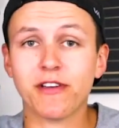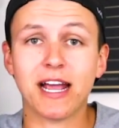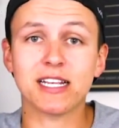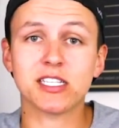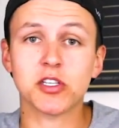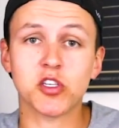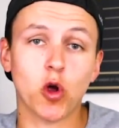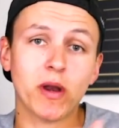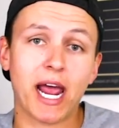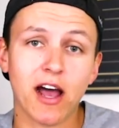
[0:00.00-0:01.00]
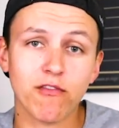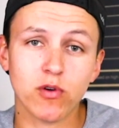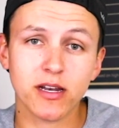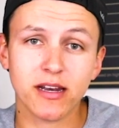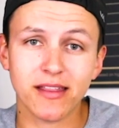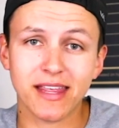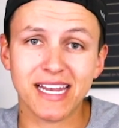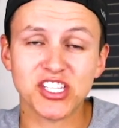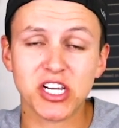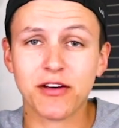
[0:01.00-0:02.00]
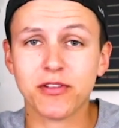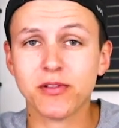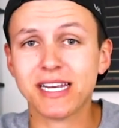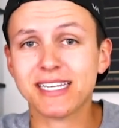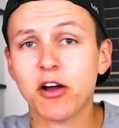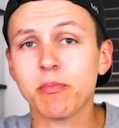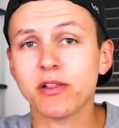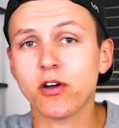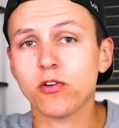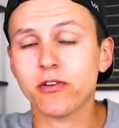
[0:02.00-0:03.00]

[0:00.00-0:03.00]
If you guys don't have one, then check out the link down below.